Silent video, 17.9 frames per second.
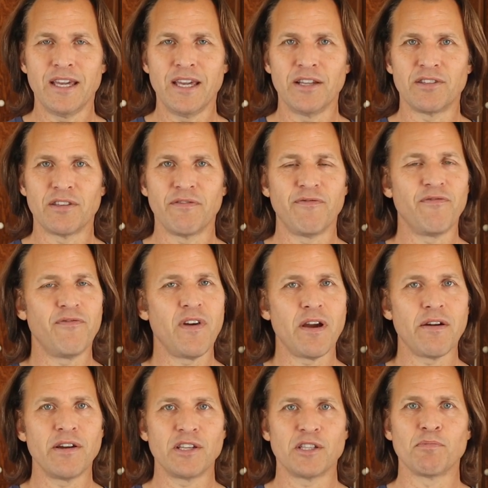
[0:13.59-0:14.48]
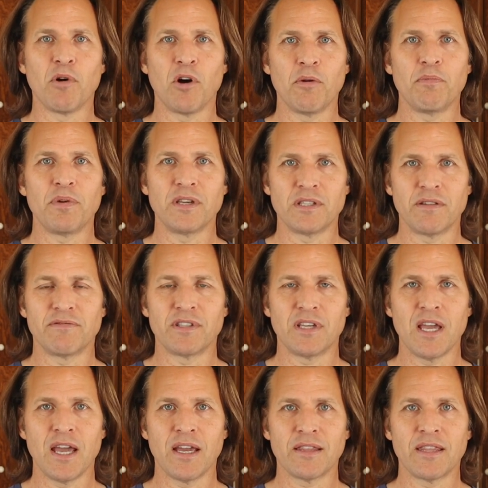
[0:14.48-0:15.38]
It's a very small piece of
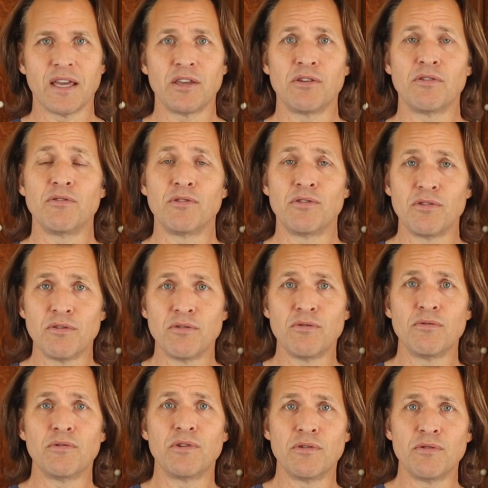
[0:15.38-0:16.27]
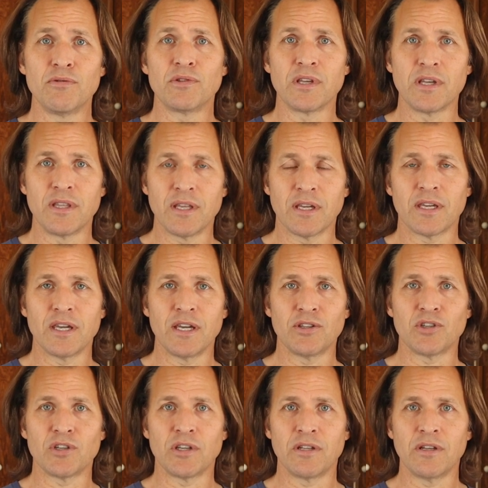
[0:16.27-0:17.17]
tech that you do use in the
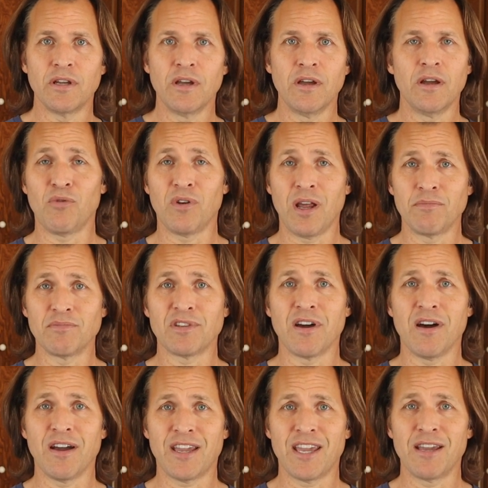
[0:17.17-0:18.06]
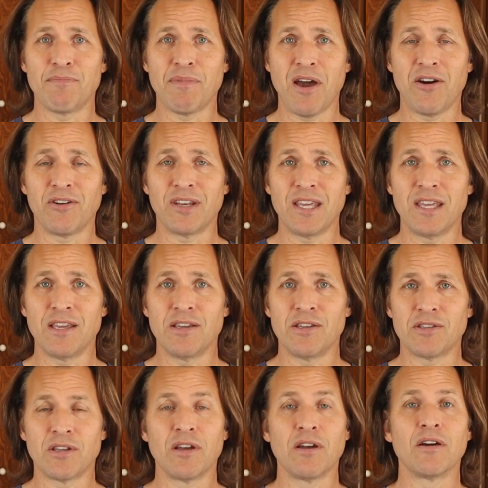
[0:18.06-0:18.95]
kitchen. What I'm talking about
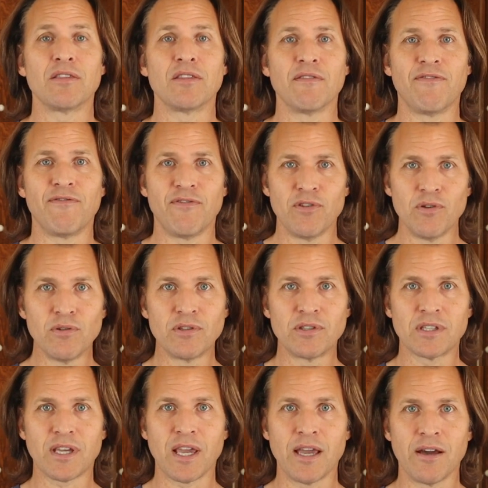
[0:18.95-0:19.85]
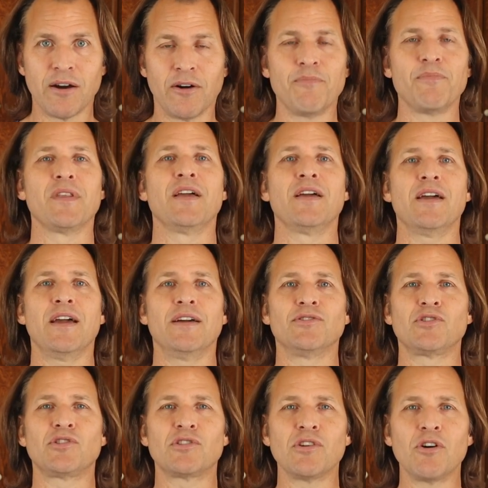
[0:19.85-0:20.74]
is the food scale.
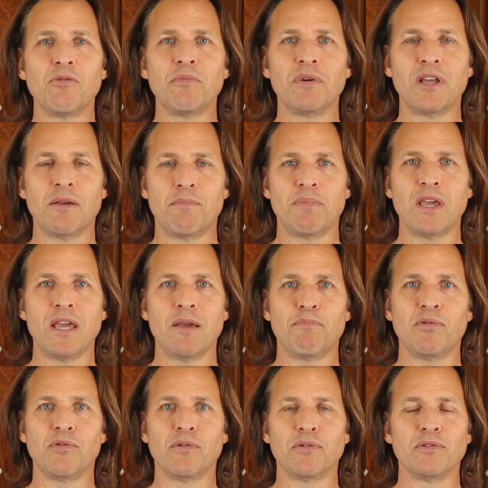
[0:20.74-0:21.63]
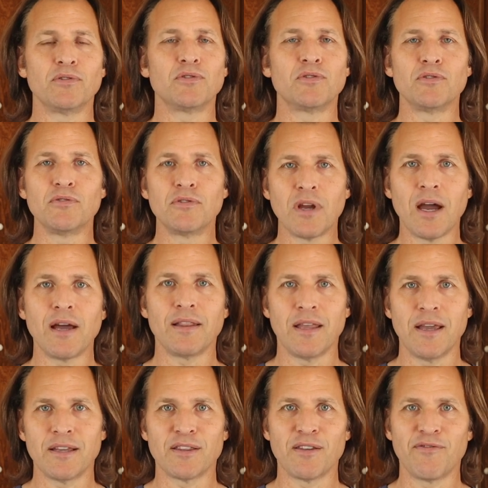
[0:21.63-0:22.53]
And so many people do not
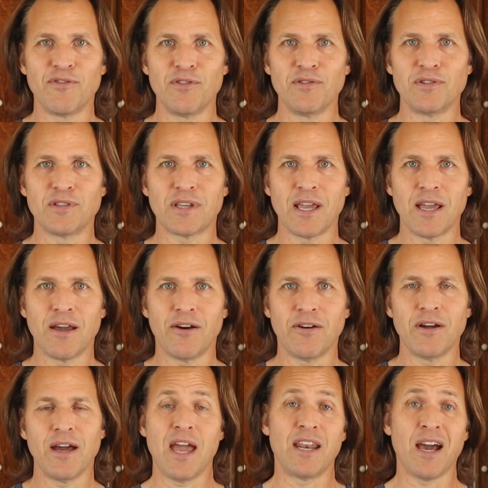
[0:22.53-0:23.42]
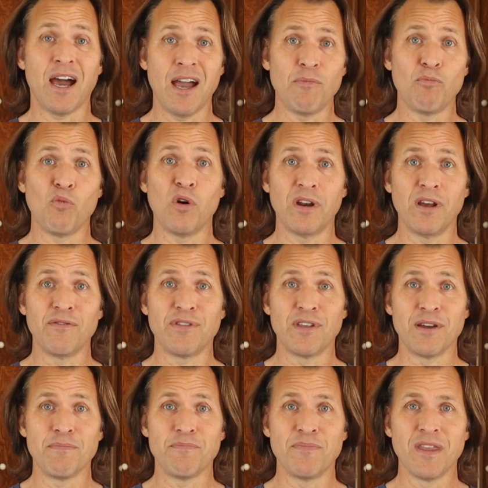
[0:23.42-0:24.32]
like the food scale, and I'm one of
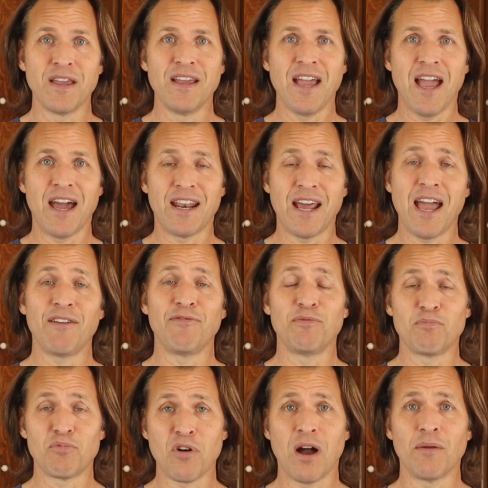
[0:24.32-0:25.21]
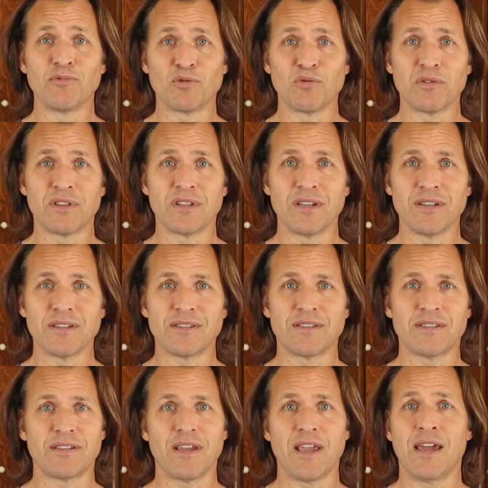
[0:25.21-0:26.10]
them, and I have problems with
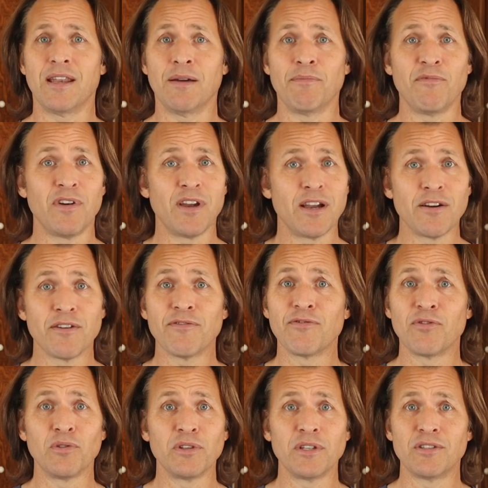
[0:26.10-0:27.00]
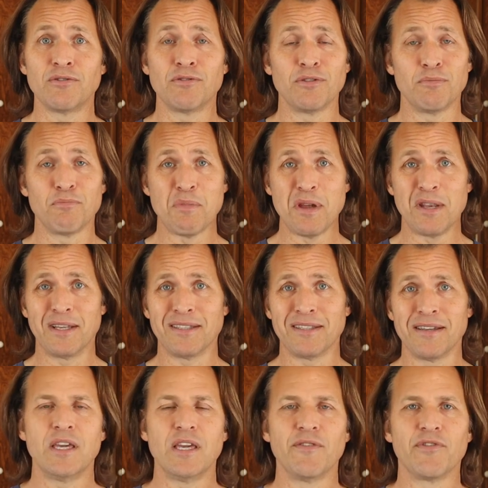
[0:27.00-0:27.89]
this, and I'm here fully to admit
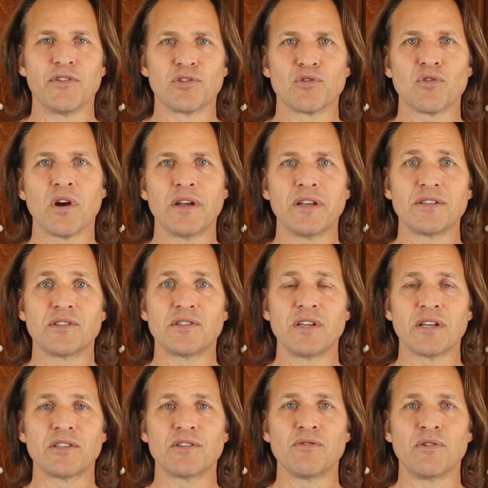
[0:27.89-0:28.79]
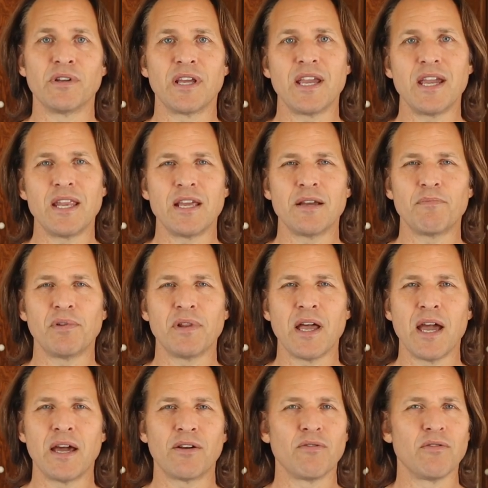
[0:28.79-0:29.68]
it. If you're trying to stick to an eating
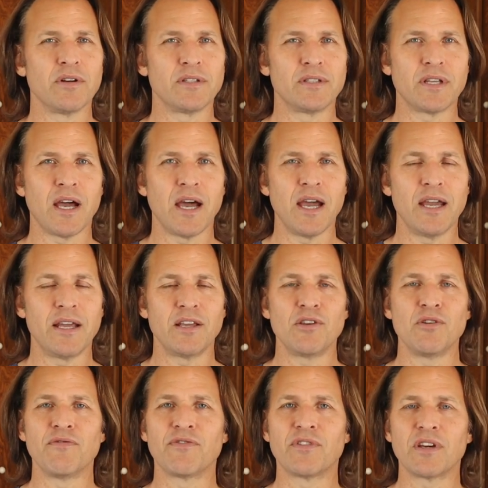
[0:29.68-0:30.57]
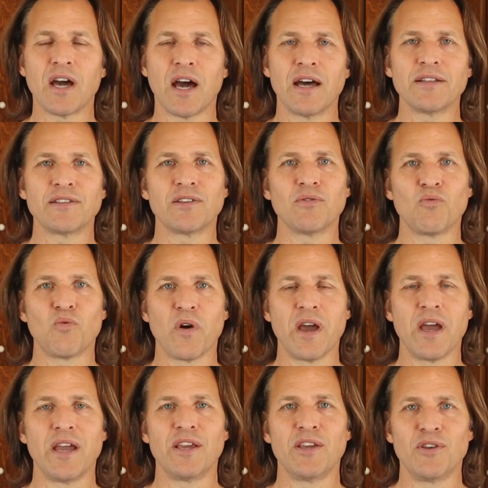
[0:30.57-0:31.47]
plan or a diet, you've got to
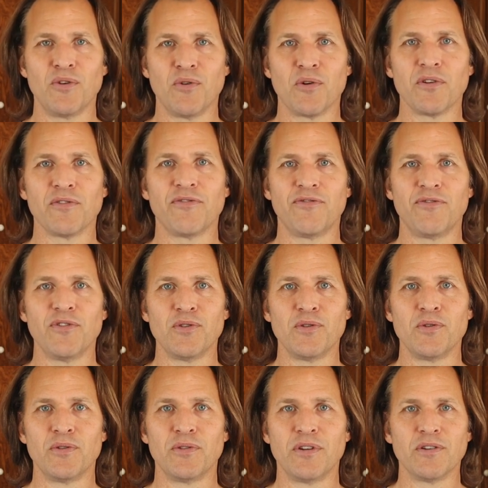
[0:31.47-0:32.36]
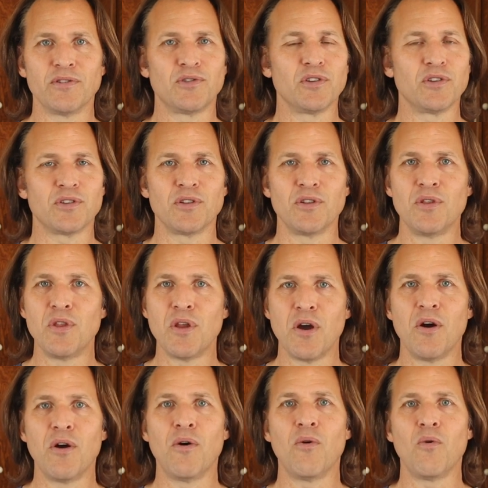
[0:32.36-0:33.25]
weigh your food. There's just
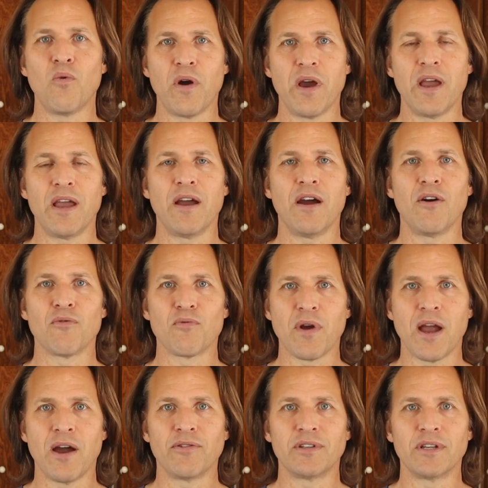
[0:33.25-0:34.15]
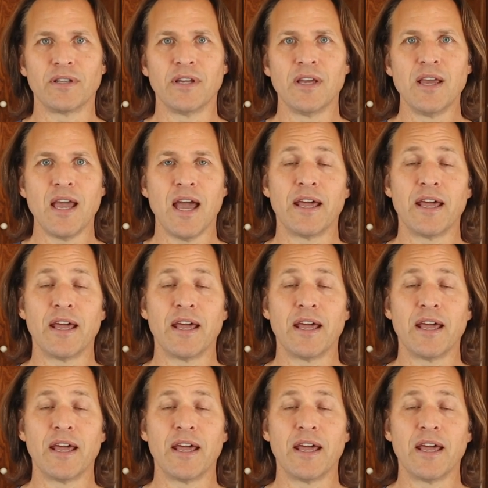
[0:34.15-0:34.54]
no way around it.